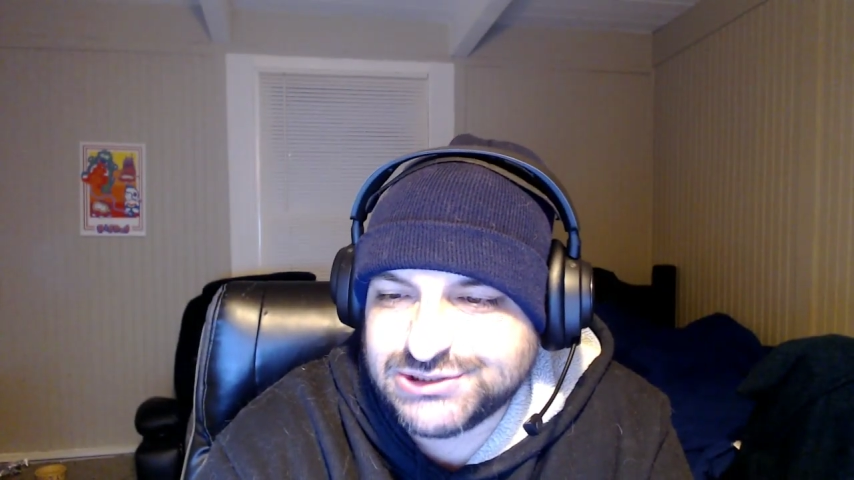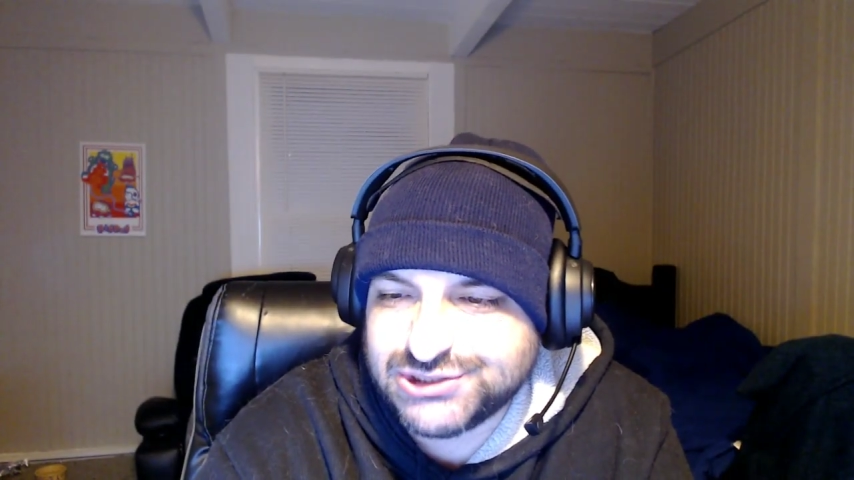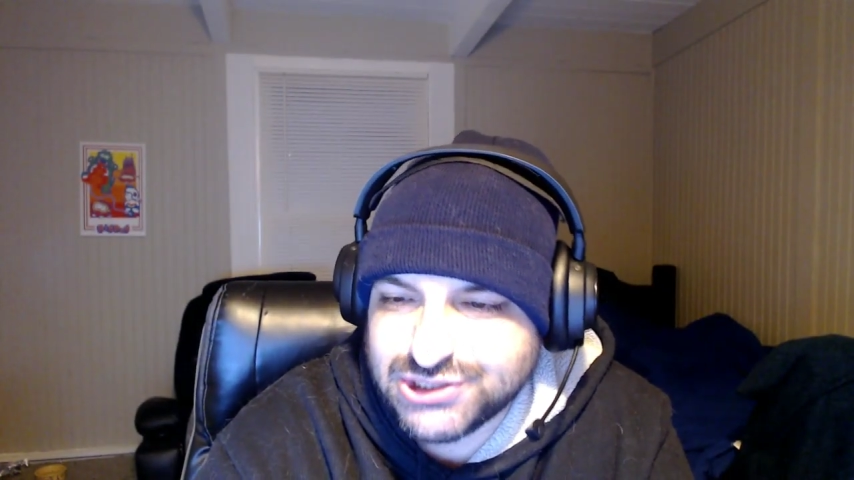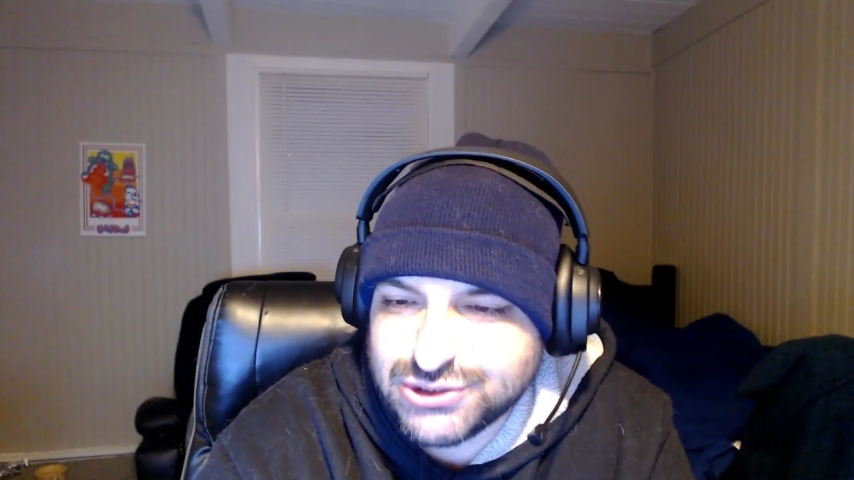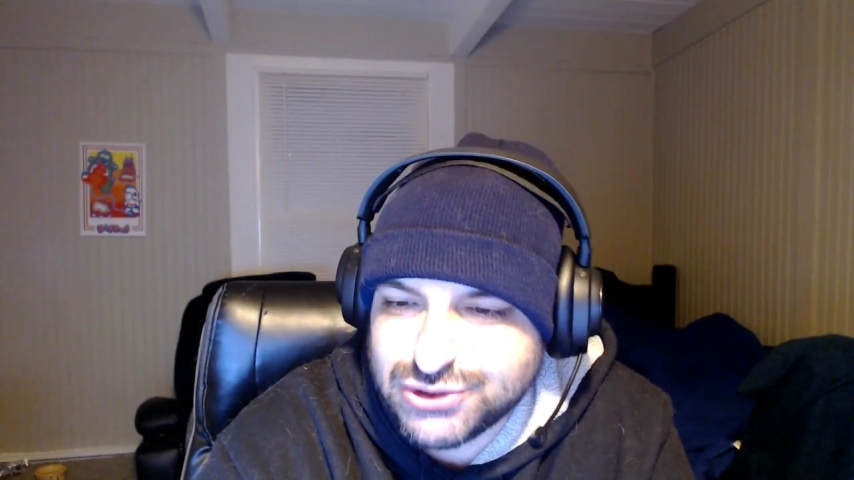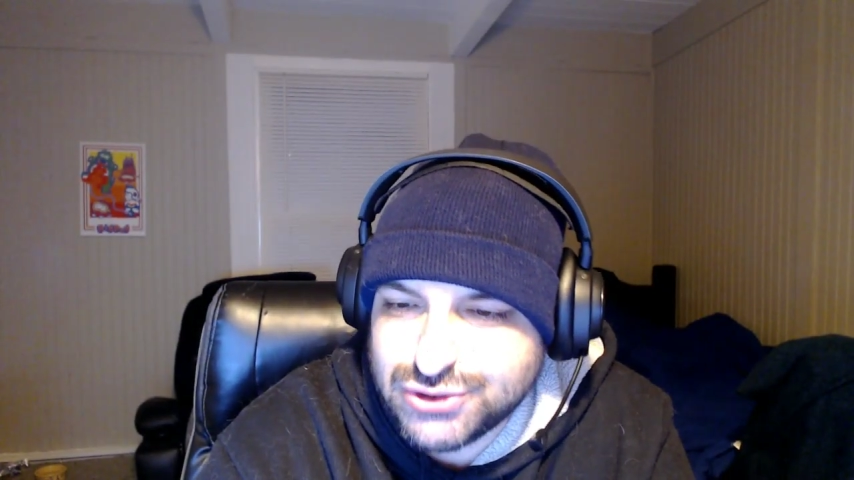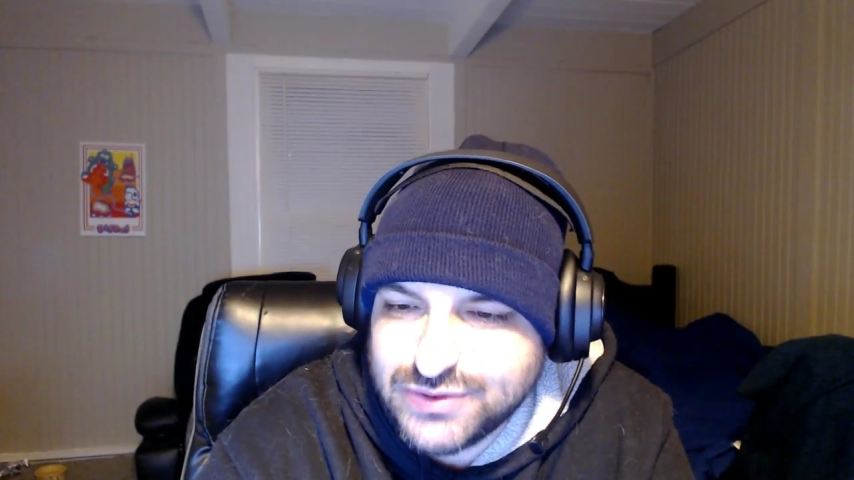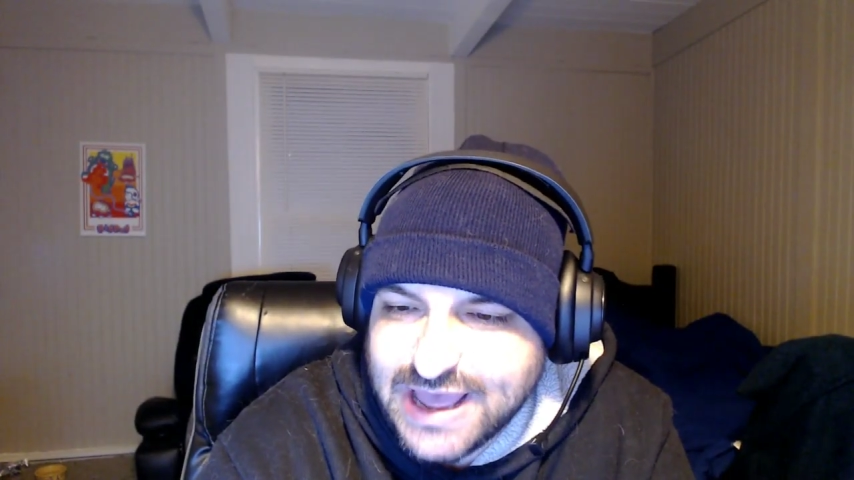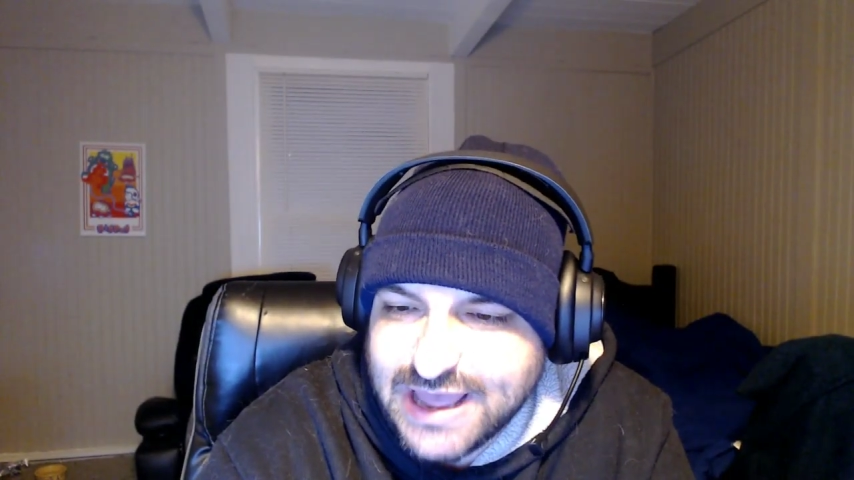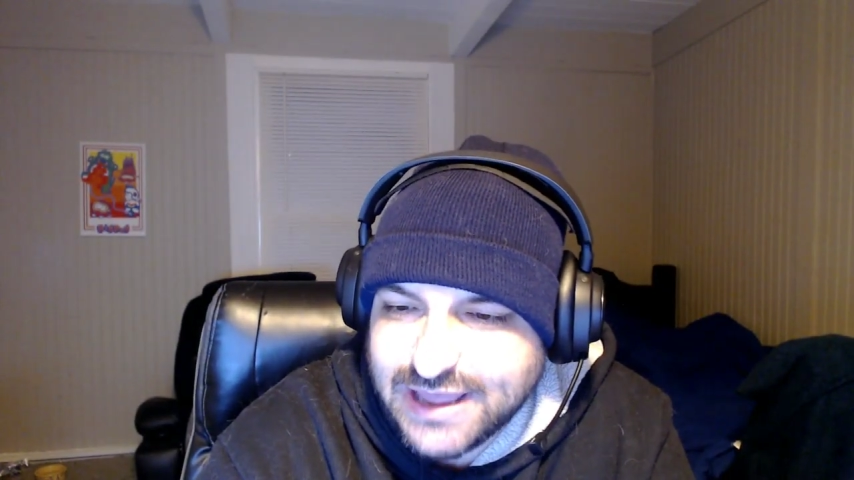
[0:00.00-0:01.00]
Do you do
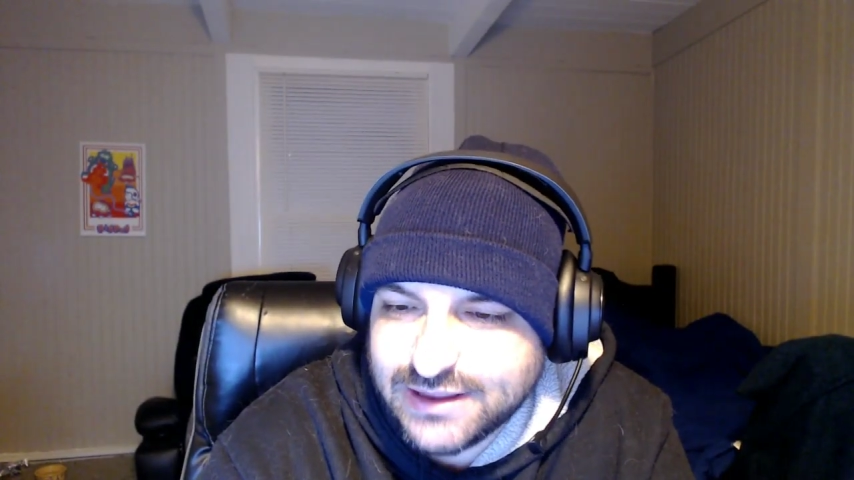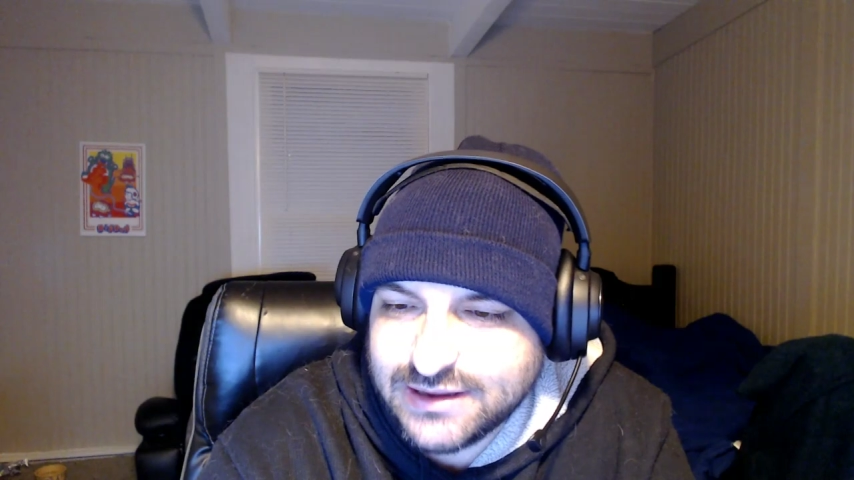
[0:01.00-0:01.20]
that?